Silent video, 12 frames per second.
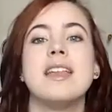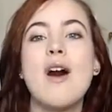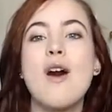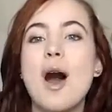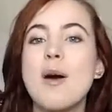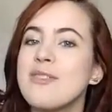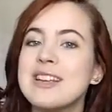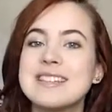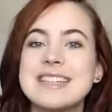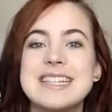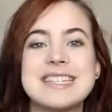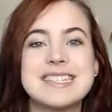Now
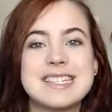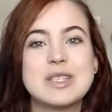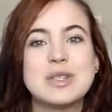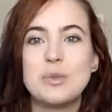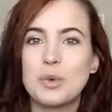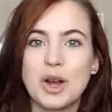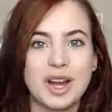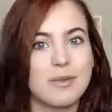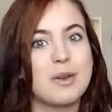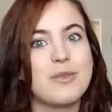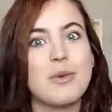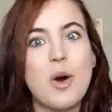obviously this doesn't
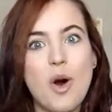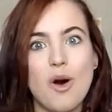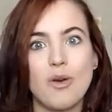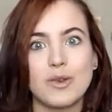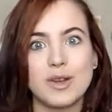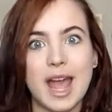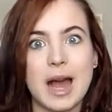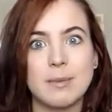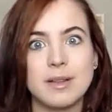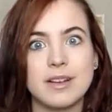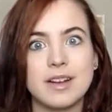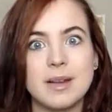work with all
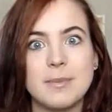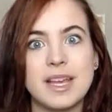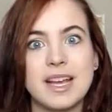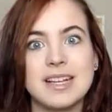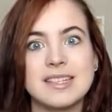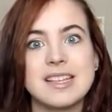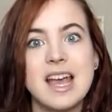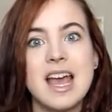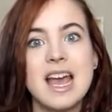vocabulary, because